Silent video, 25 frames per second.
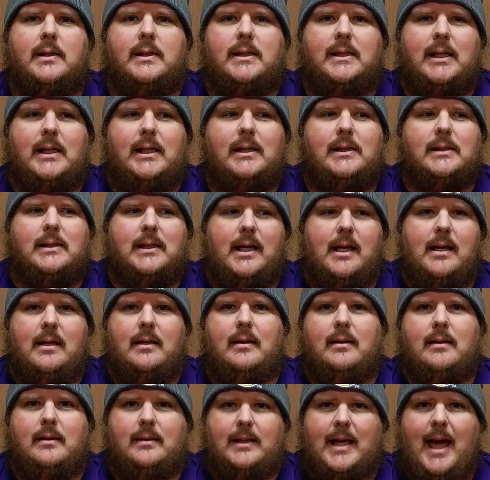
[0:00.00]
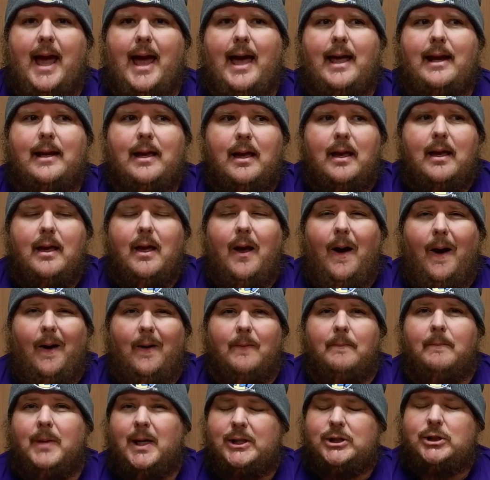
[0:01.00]
The scenes in that
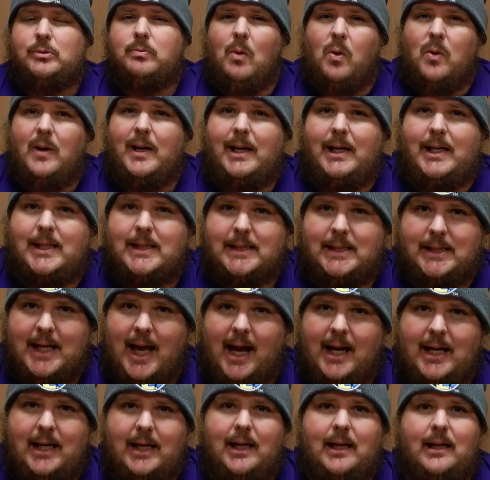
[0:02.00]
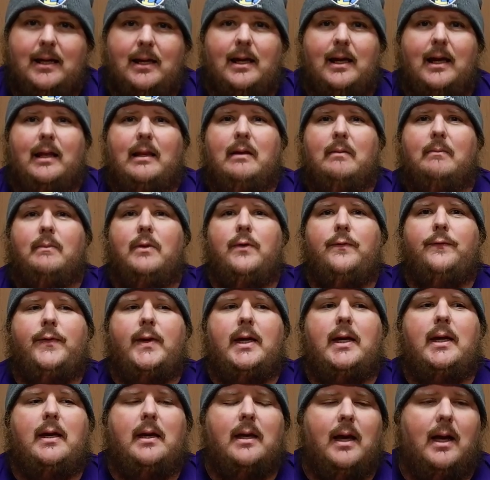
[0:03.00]
are much more exciting in the
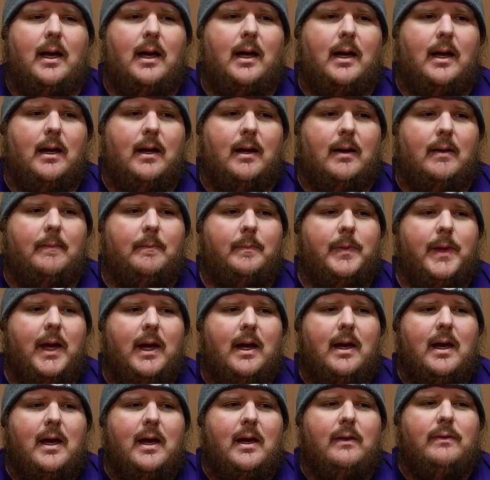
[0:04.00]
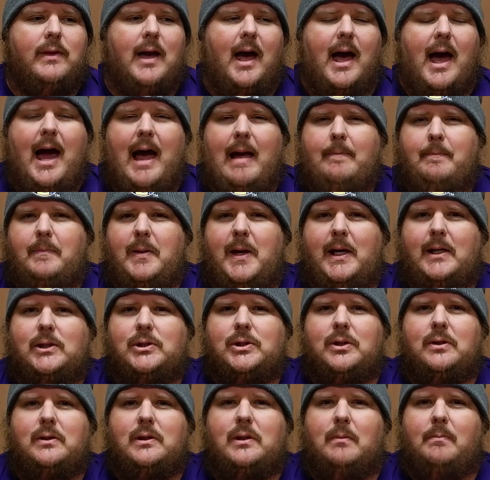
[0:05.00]
movie. Um, the, I
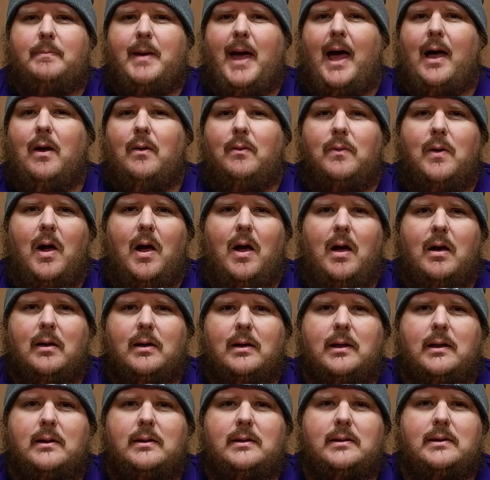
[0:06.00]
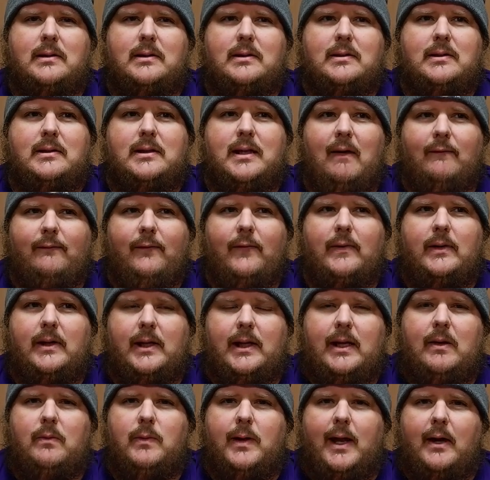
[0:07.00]
pictured the Balrog
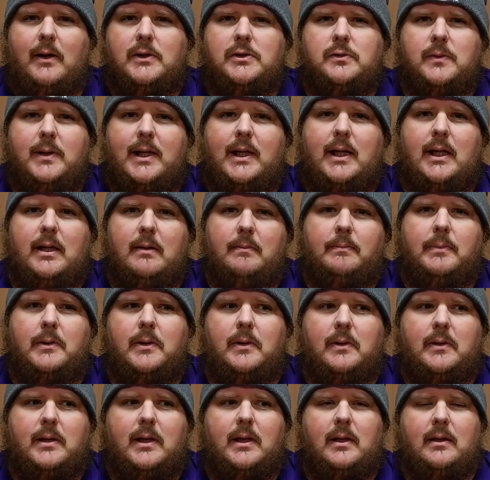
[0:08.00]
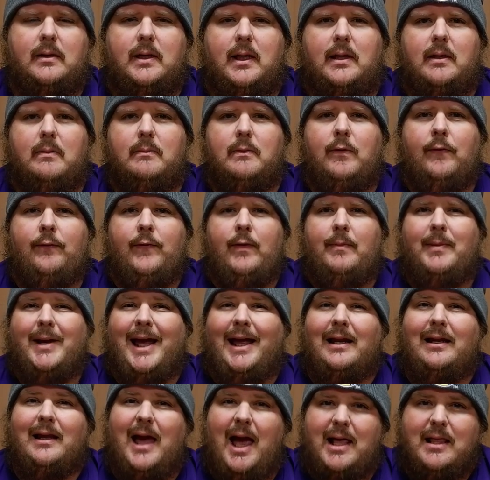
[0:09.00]
differently when I was reading the book than the movie, but
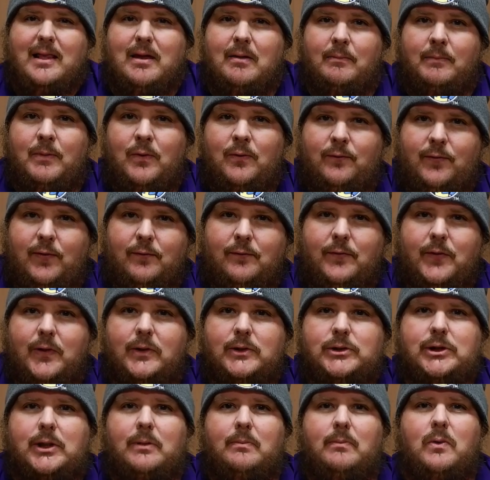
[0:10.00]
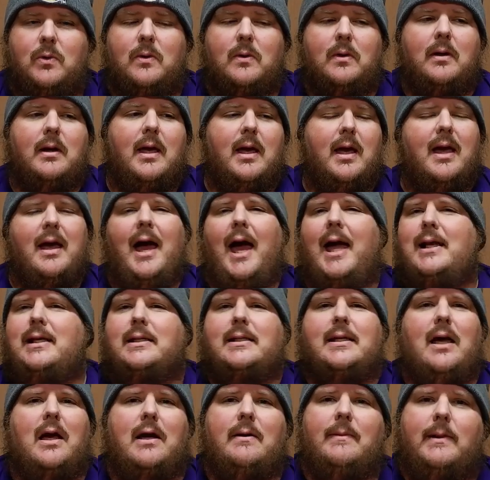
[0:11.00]
I like the movie version more. I hate
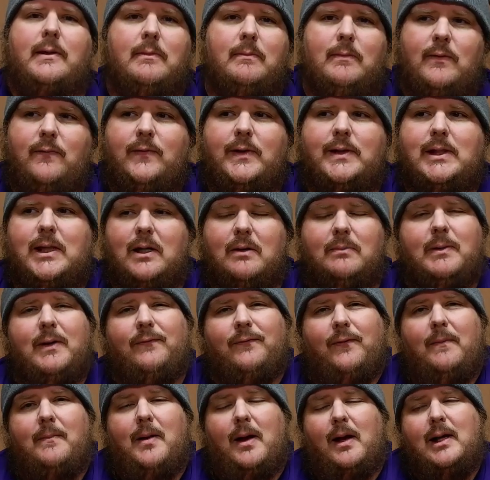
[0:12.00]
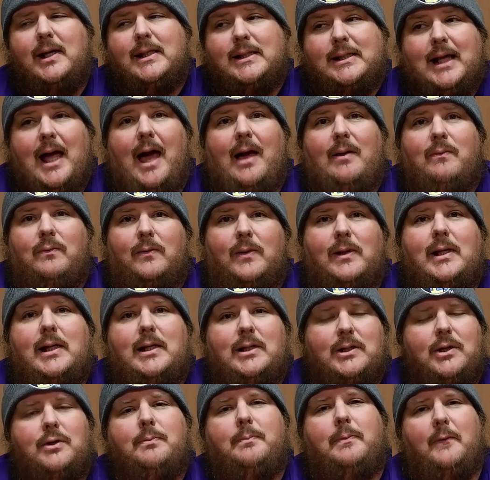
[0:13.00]
to talk about the movies here, but if I'm honest, I really
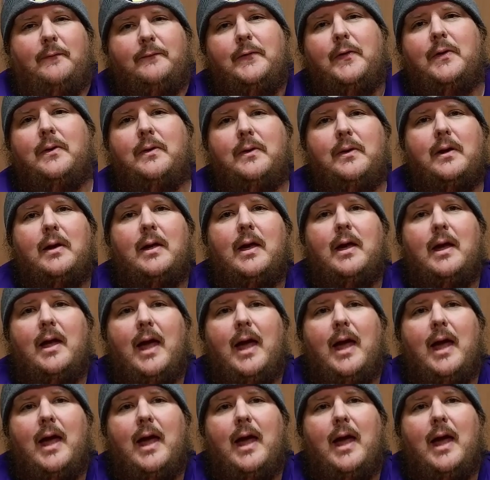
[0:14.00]
do prefer